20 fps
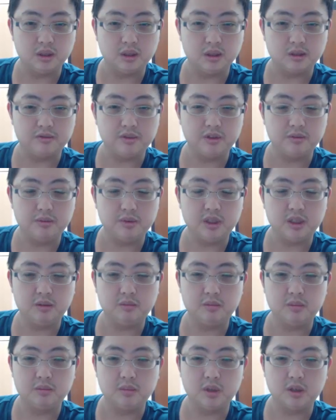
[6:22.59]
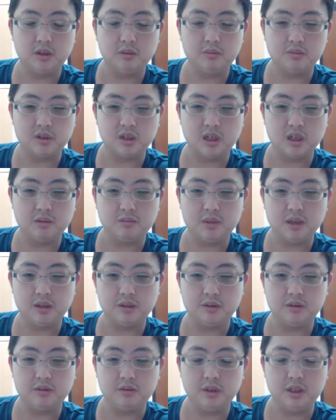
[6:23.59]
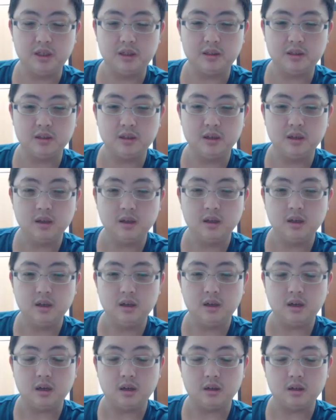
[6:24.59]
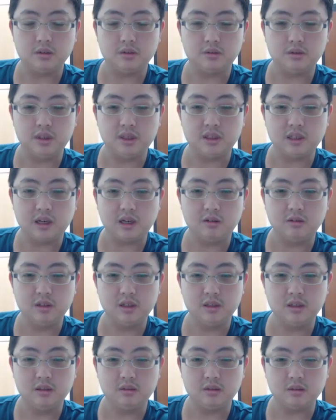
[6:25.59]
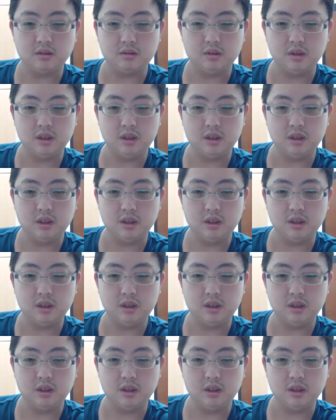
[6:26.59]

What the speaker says: 15 multiplied by 3,000,